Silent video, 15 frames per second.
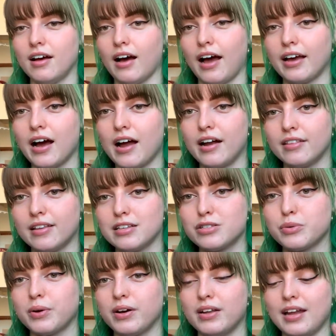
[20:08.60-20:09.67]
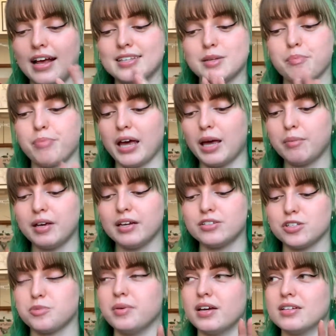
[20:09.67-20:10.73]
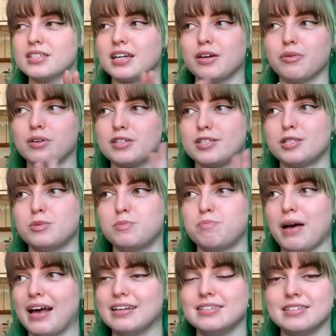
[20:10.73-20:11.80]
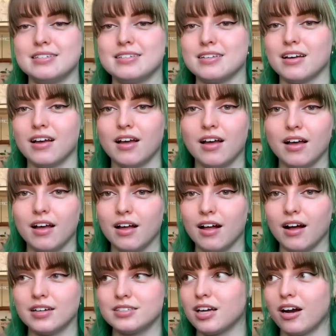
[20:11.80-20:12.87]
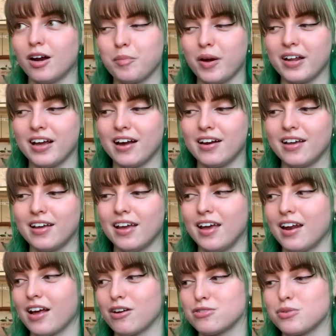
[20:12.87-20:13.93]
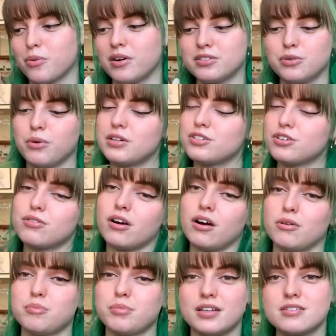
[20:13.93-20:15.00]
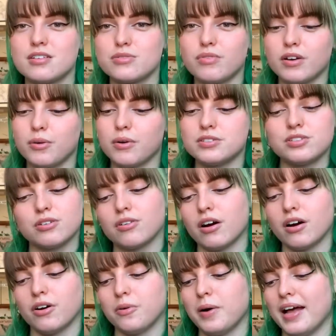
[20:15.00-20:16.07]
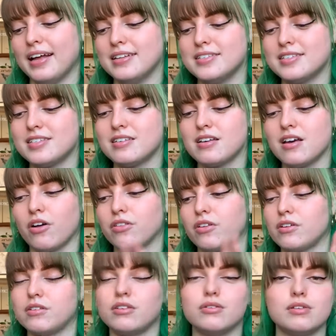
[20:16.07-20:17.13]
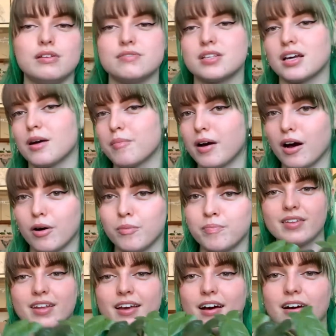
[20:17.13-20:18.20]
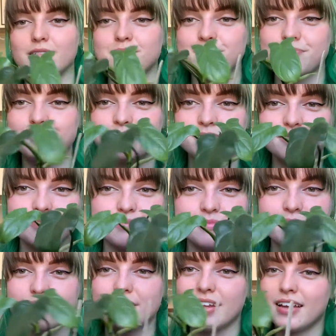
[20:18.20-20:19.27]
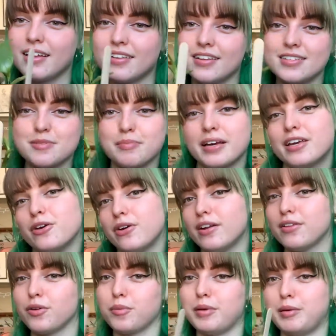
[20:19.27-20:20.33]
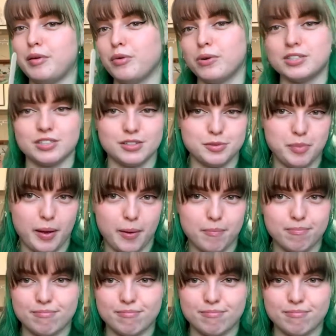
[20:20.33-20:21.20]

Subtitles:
I got this one as a baby just because I didn't want to spend a ton of money on it, and I also wanted to watch it grow because it's fun to watch it grow and see all the new leaves that come out. Yeah, this is my cutie little baby wish list plant.